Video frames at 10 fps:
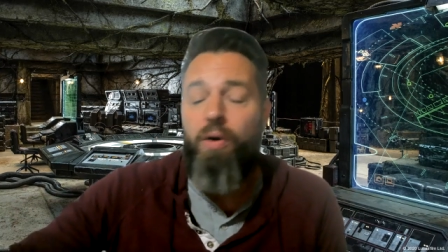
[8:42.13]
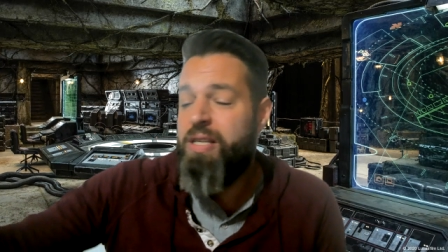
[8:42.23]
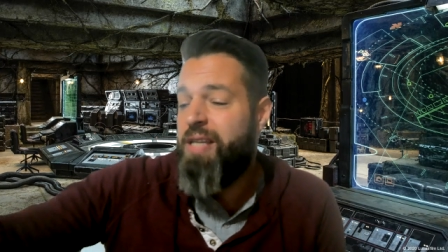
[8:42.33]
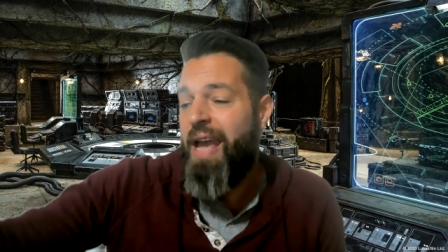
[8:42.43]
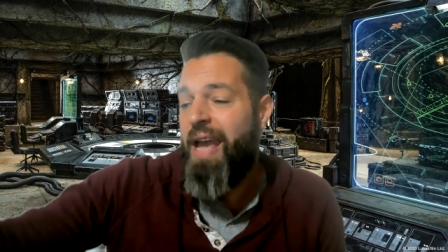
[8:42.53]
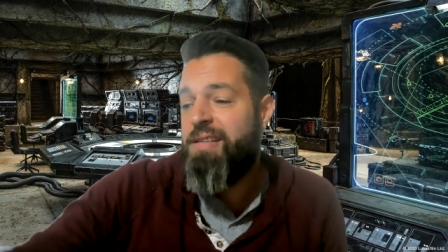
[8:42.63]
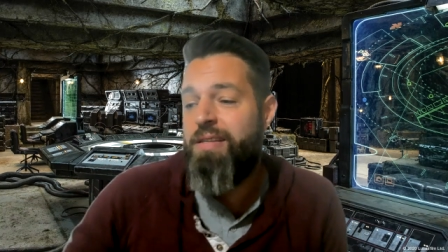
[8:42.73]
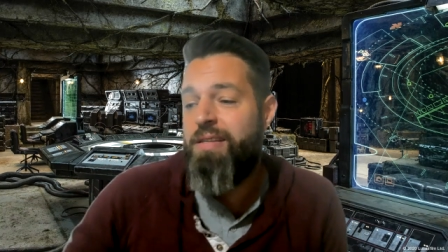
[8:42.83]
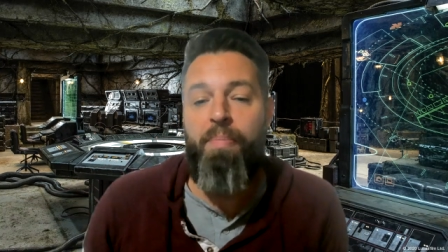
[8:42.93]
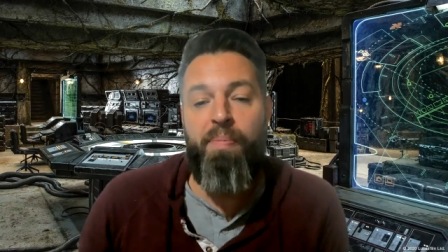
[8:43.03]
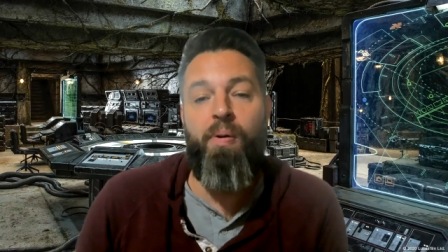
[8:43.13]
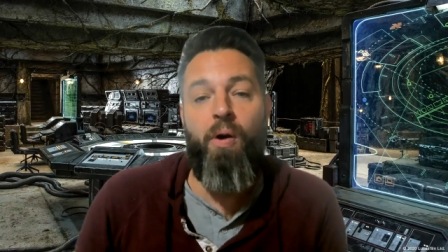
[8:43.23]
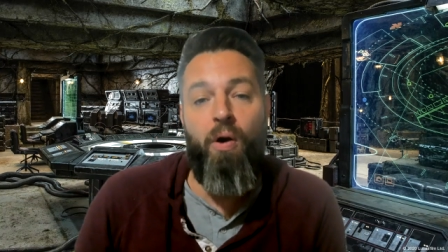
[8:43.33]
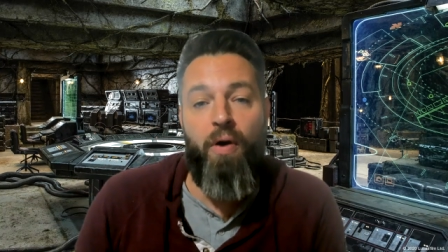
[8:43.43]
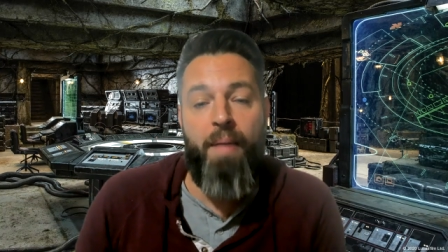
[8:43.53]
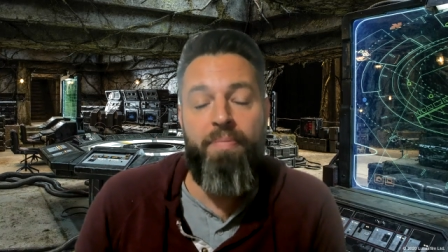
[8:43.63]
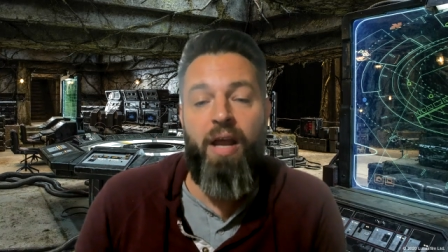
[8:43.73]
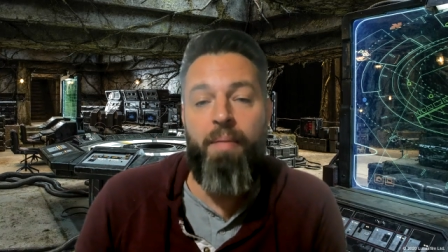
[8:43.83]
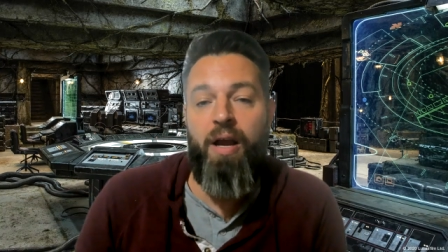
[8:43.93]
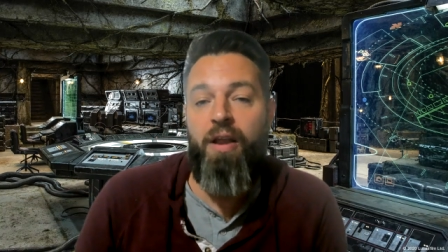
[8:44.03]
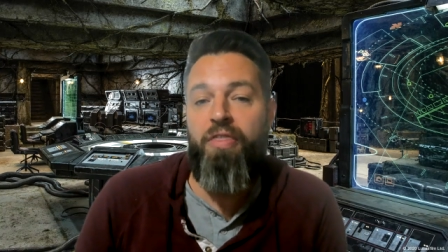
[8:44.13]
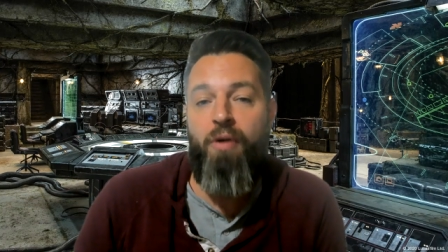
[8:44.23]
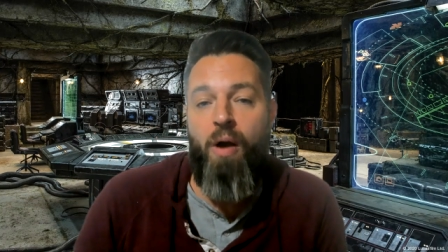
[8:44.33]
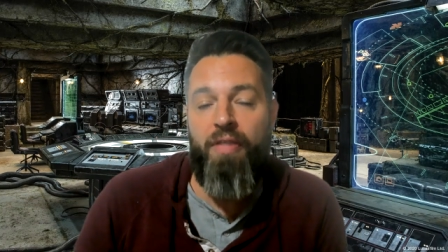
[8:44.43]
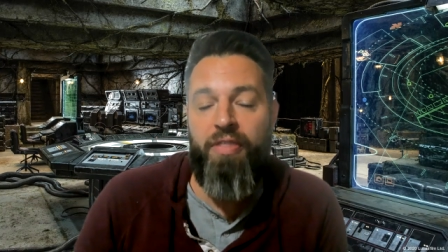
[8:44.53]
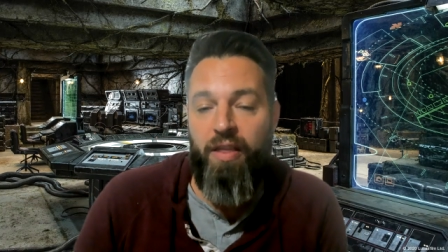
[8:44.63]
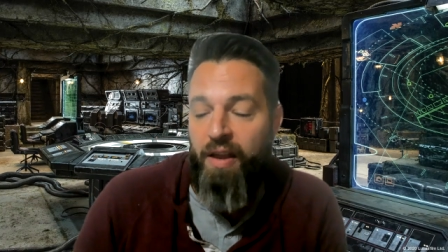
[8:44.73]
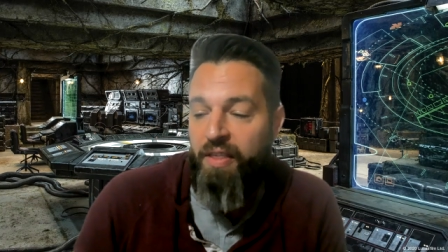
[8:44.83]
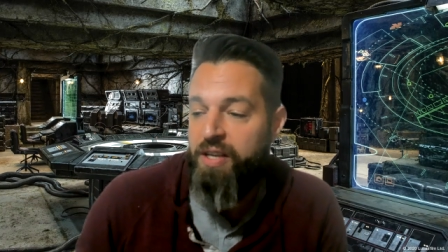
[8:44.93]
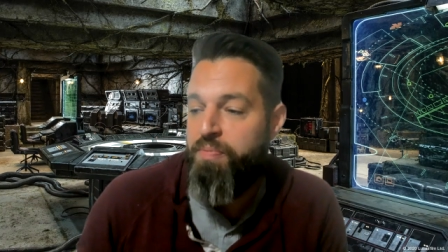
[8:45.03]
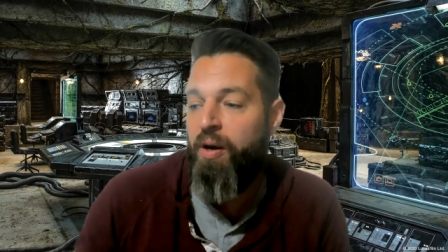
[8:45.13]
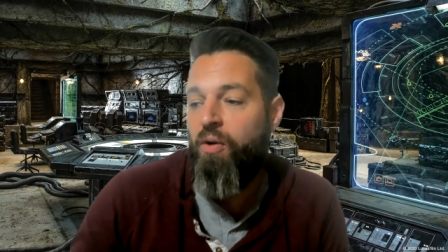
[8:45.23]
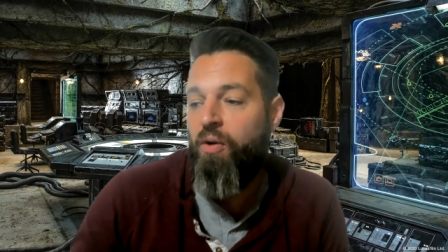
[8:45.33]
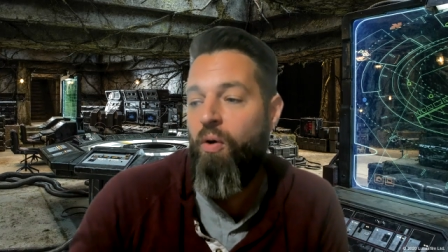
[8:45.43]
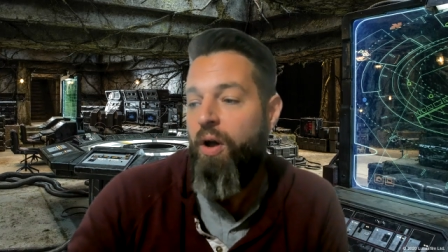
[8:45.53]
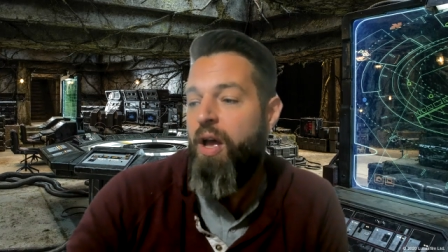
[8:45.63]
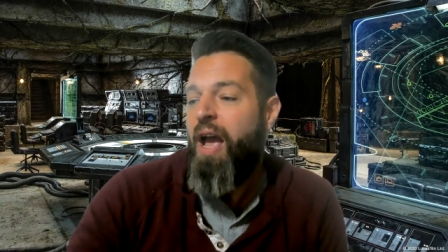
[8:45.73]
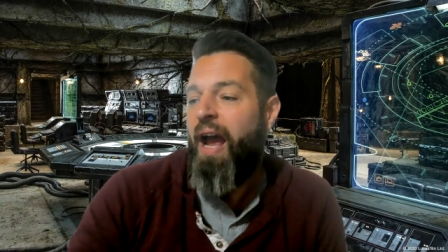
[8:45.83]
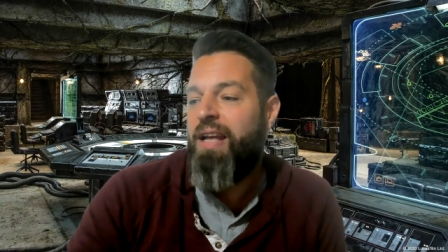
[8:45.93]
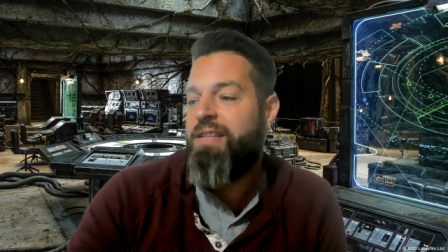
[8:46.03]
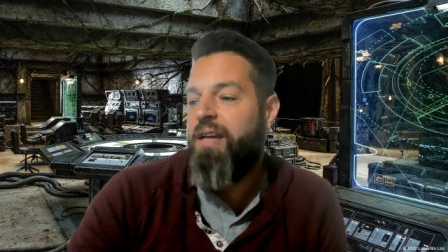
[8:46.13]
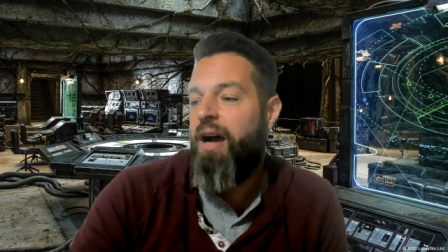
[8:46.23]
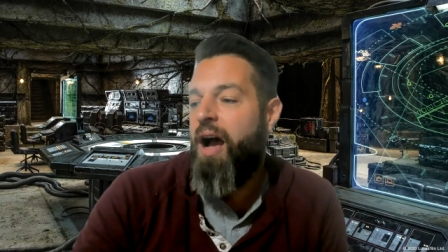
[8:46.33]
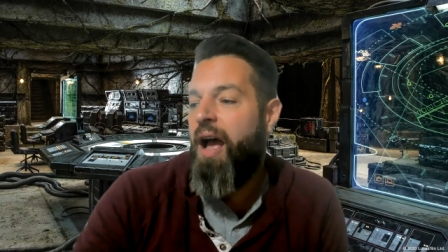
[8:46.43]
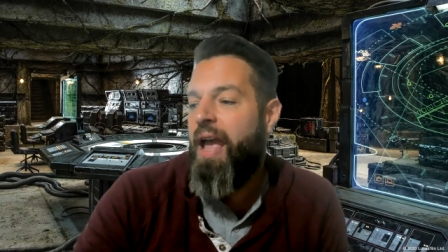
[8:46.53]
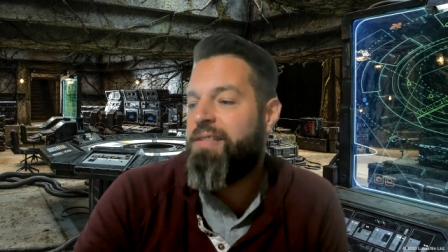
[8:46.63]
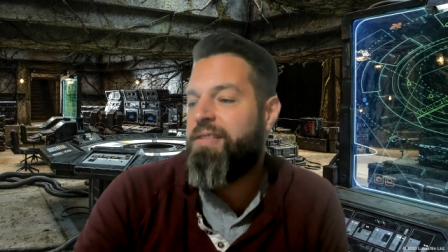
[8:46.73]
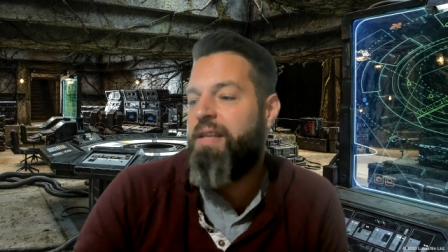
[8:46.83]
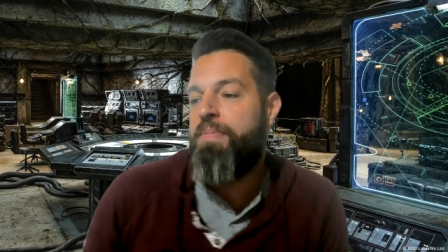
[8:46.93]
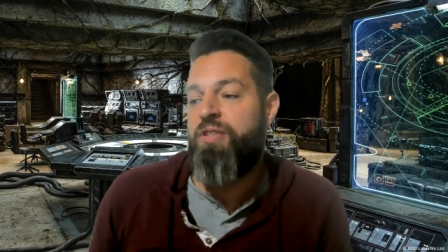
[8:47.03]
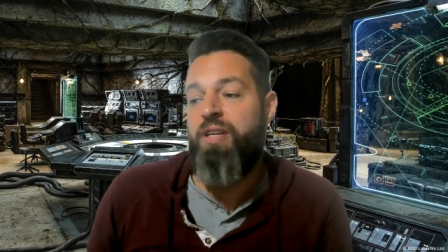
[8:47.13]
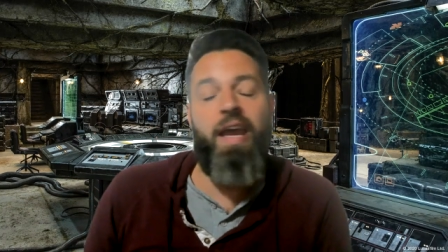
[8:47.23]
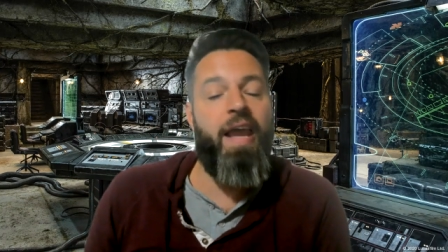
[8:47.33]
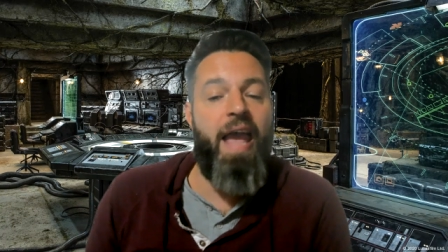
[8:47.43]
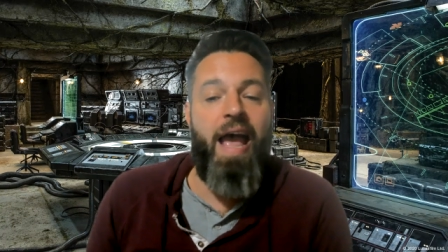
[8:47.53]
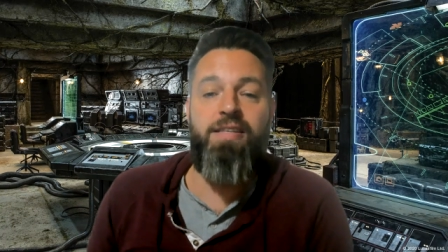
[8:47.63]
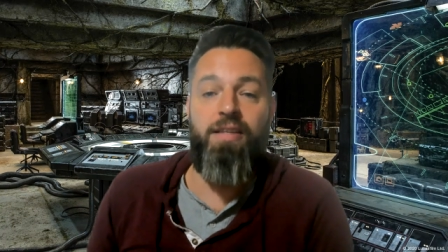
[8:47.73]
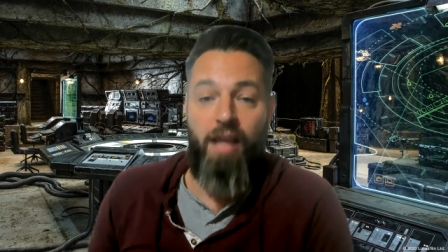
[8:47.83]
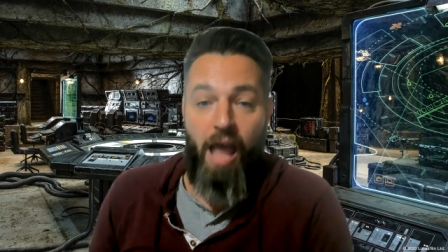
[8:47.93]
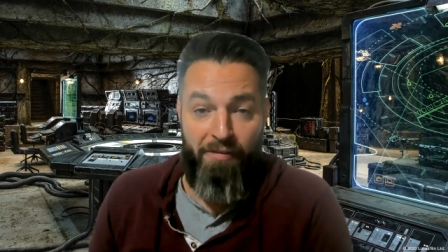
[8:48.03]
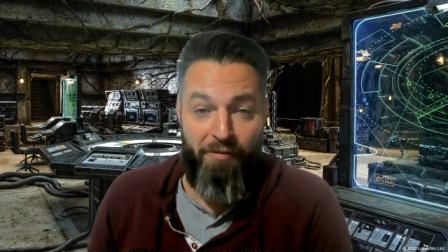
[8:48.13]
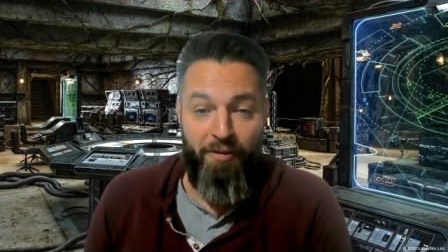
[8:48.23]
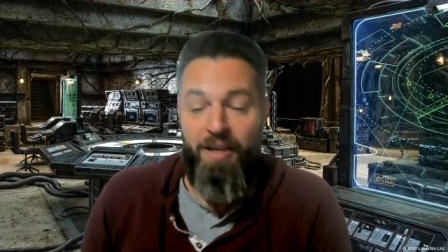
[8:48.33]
It's an eight-step program that I'm going to throw out there that I think is pretty cool, and it's uh, eight steps to kick ass in life.